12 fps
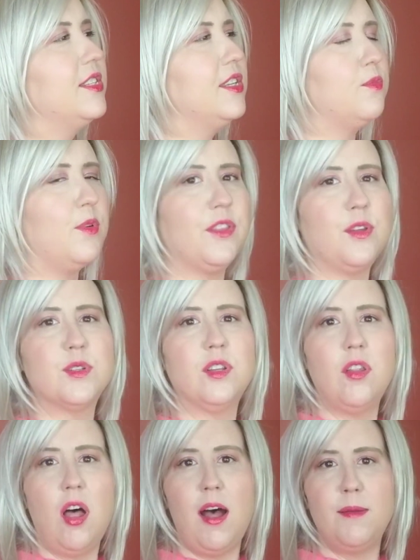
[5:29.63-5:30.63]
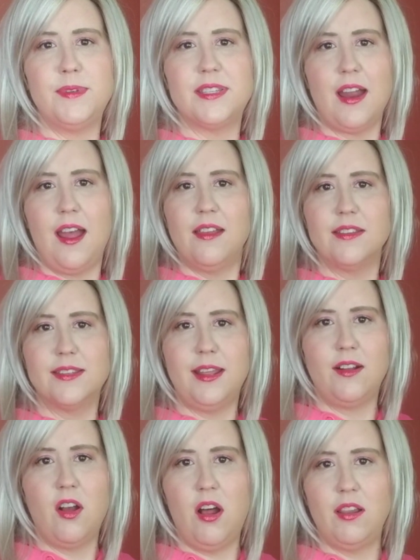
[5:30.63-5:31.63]
is one of those lob styles, they
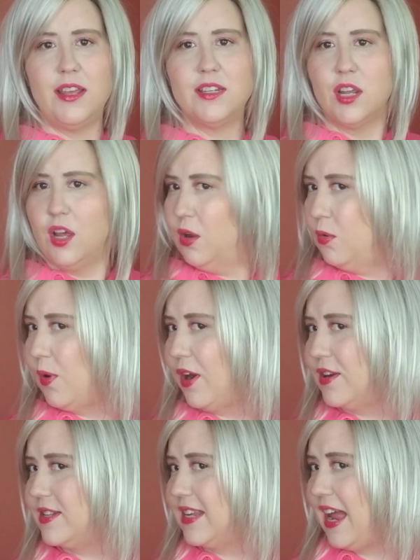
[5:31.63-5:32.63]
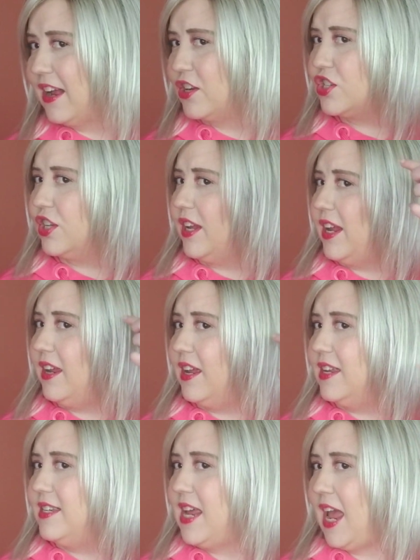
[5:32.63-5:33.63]
call it, where it's actually
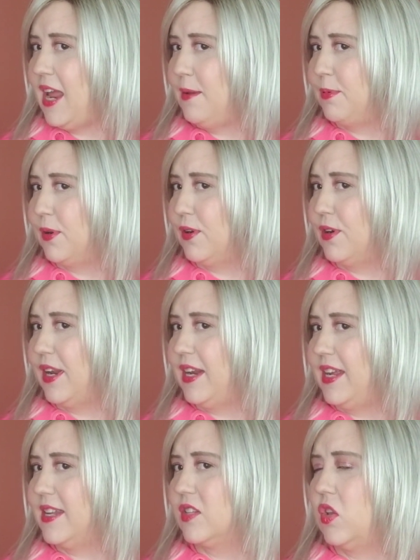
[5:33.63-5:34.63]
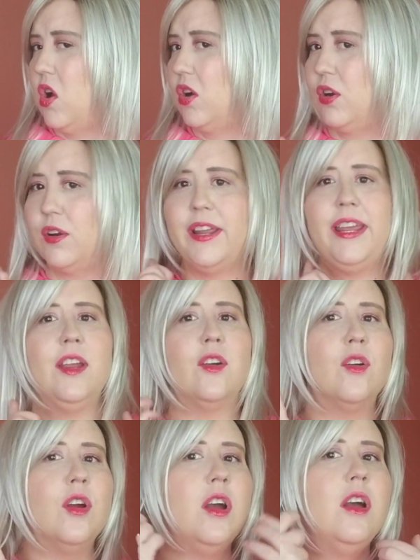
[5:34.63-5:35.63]
tapered and it gets longer
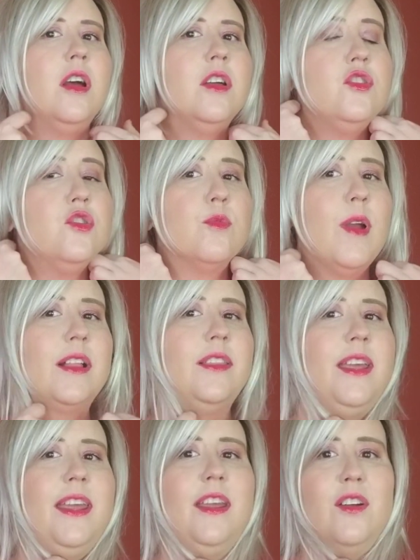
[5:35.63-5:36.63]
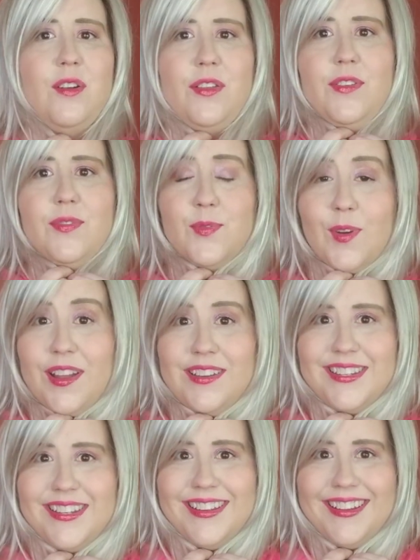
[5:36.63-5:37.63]
here, directly here in the
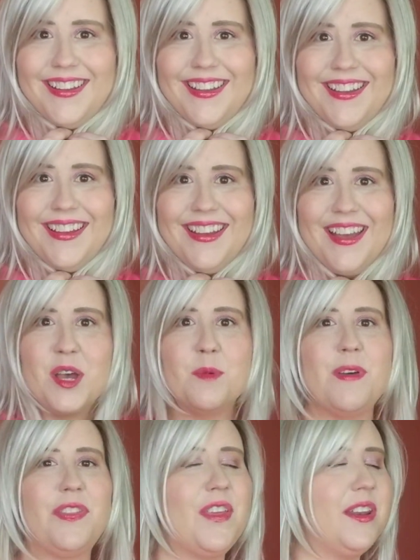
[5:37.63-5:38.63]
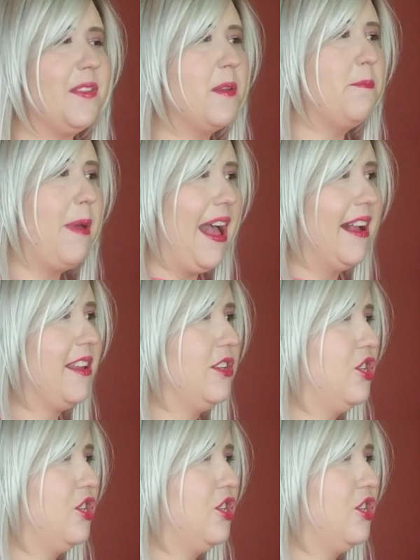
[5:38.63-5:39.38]
front, but then in the back it's